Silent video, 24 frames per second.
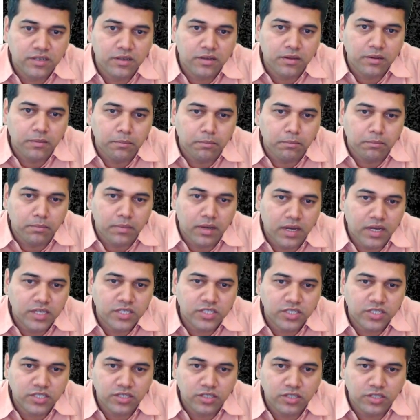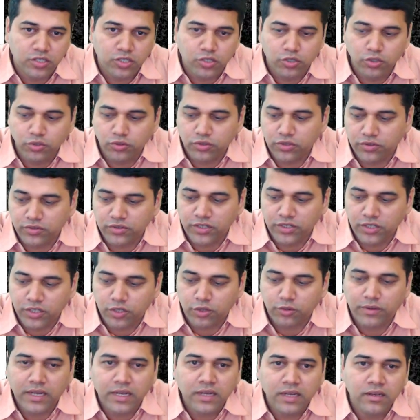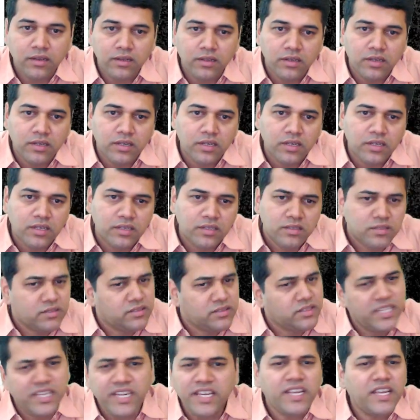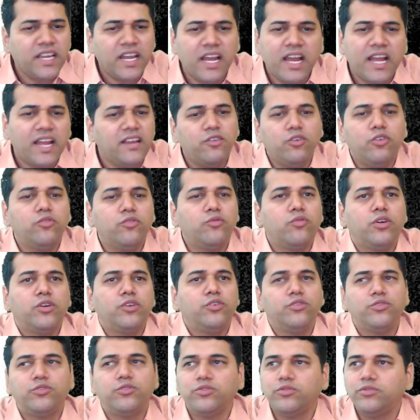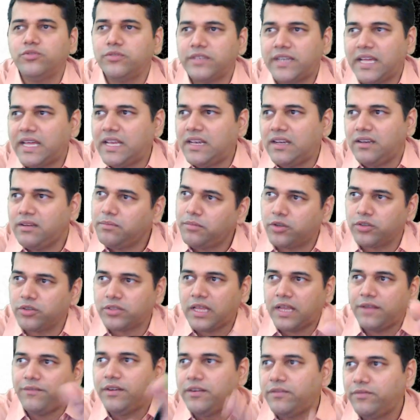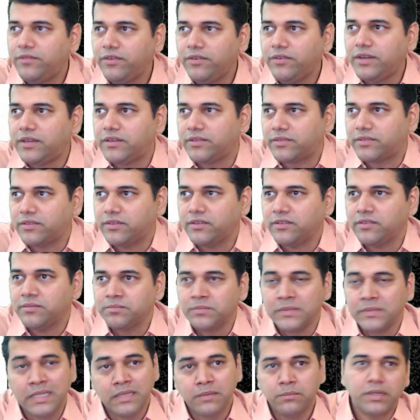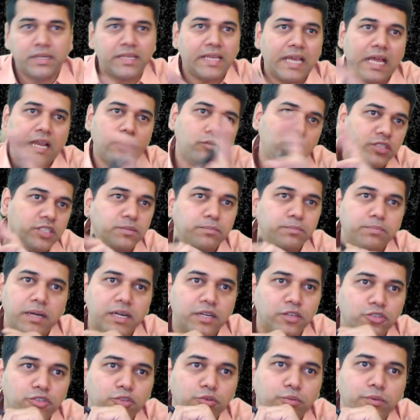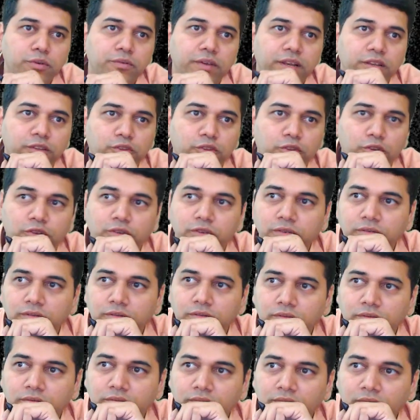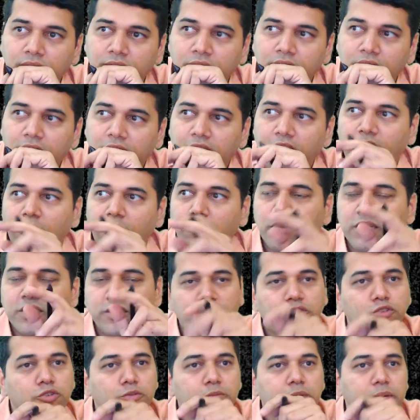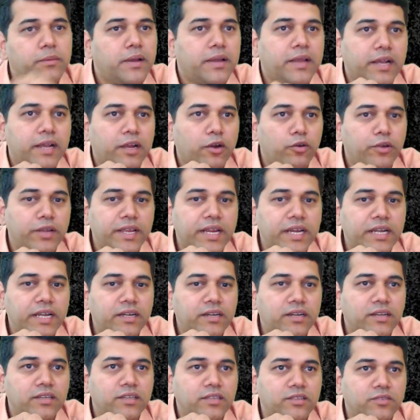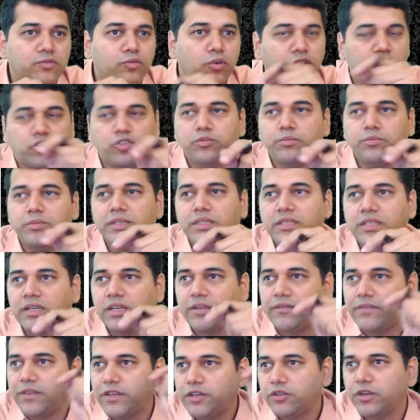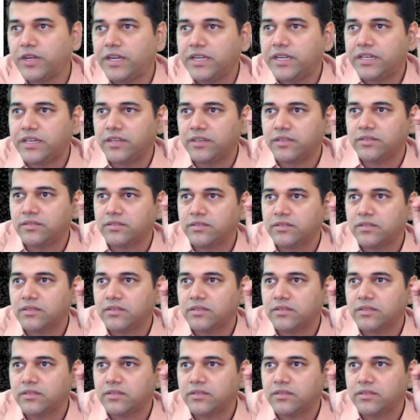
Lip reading: March 2012. Theory, I don't want you to tell because we will discuss. But calculation part, you should be very thorough. How much should be my accounting entries? What should be the revenue entries?